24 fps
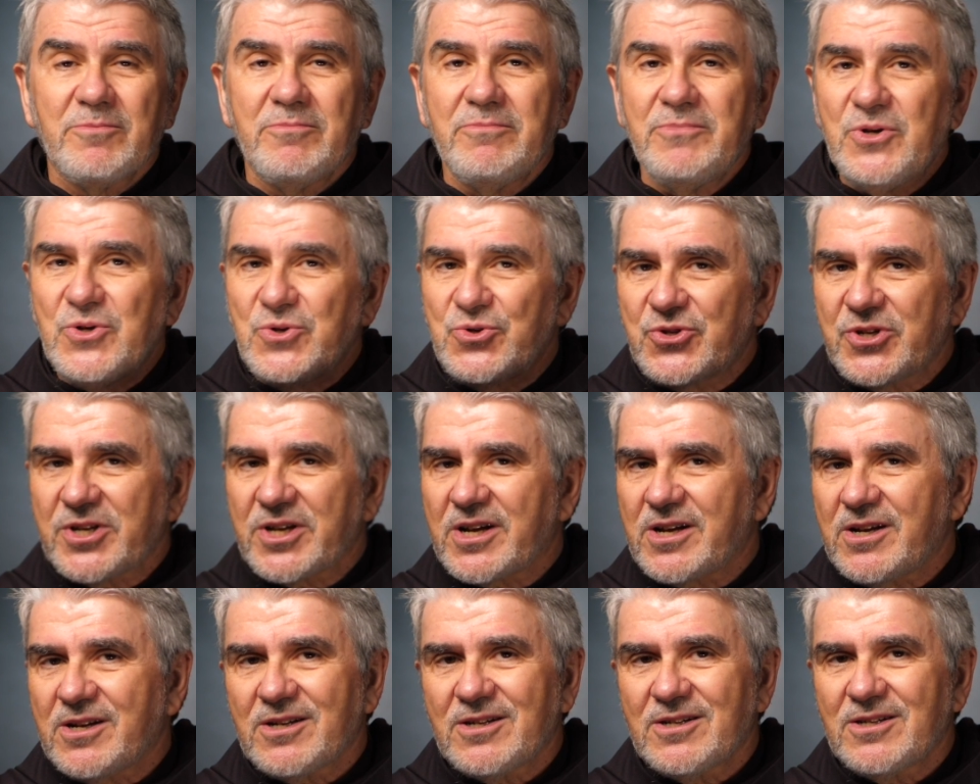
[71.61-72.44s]
Music
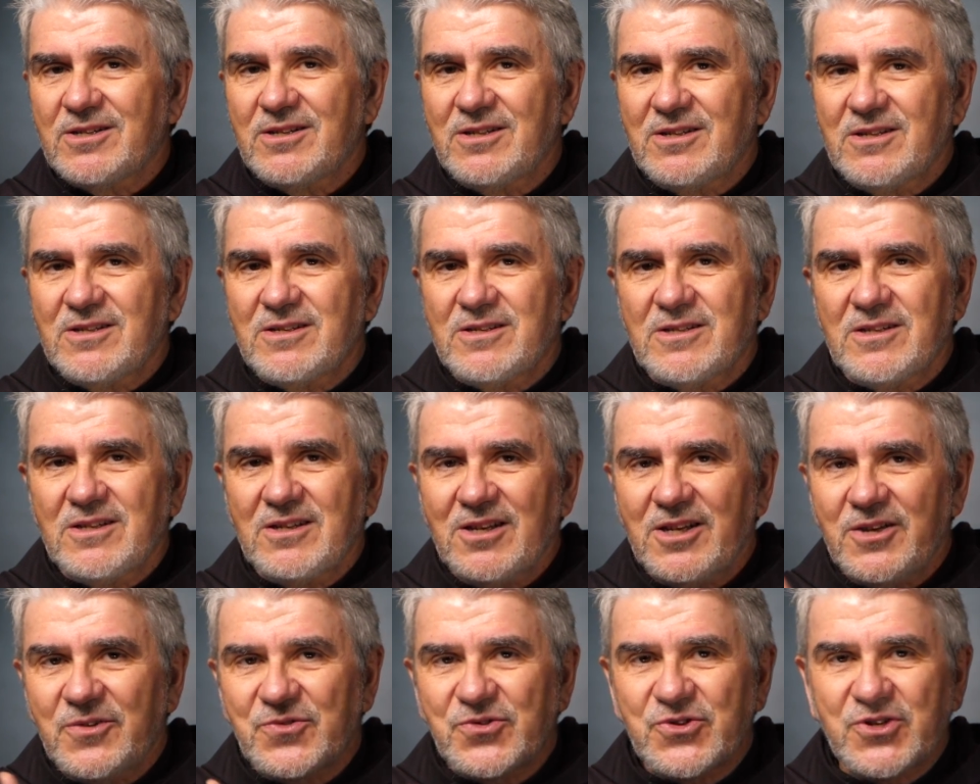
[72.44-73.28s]

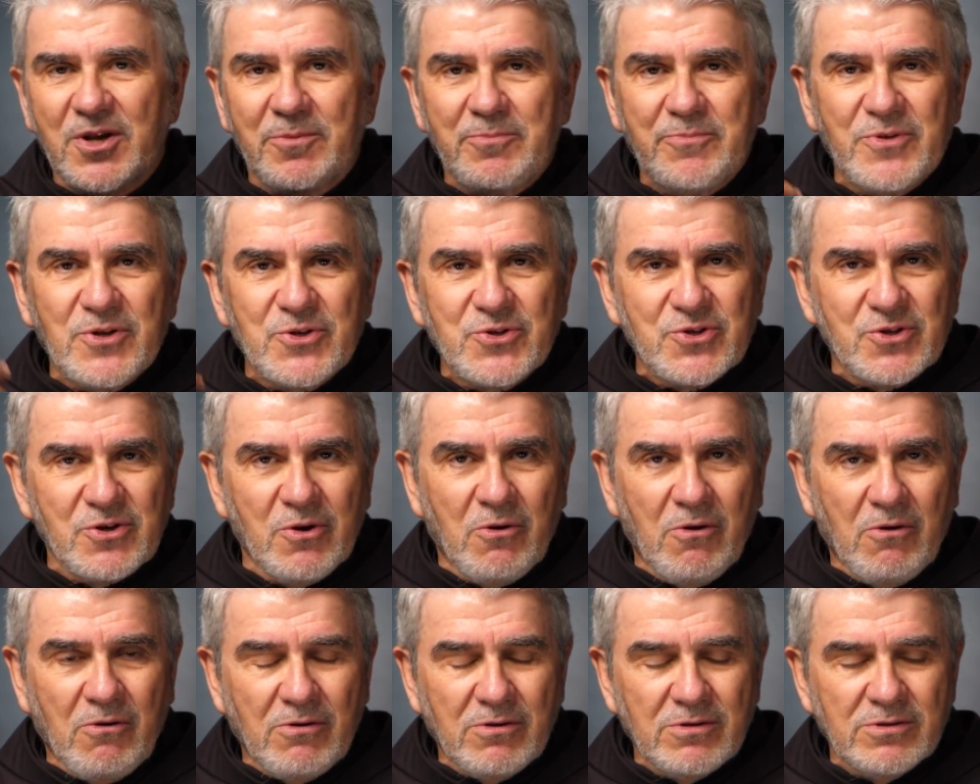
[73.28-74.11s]
lifts up the
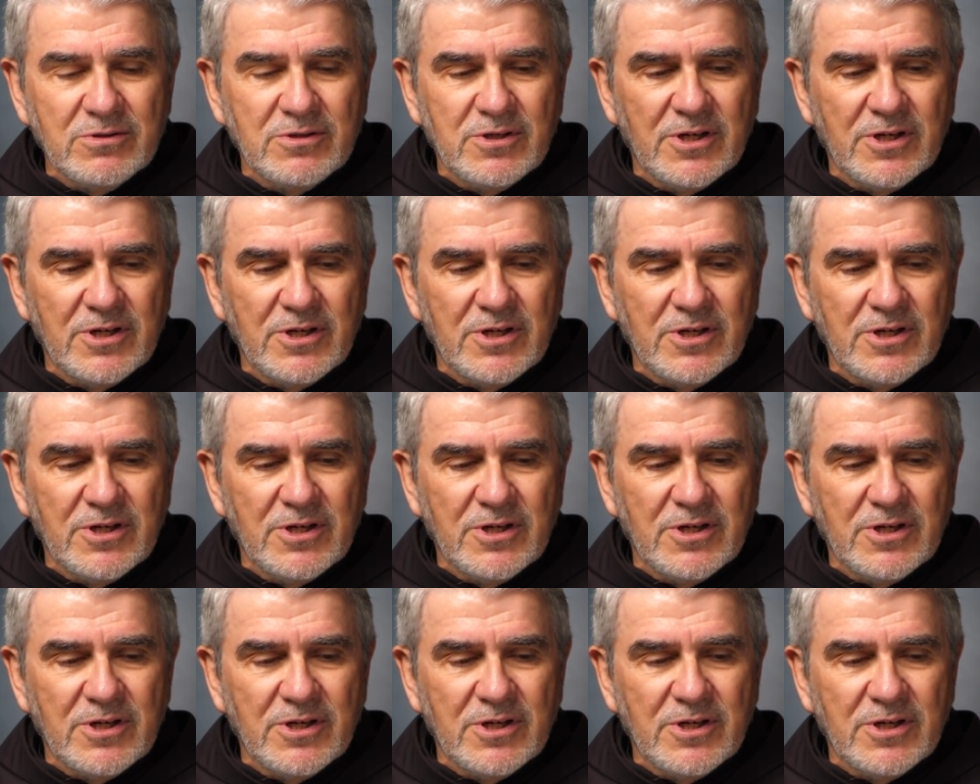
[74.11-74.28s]
soul.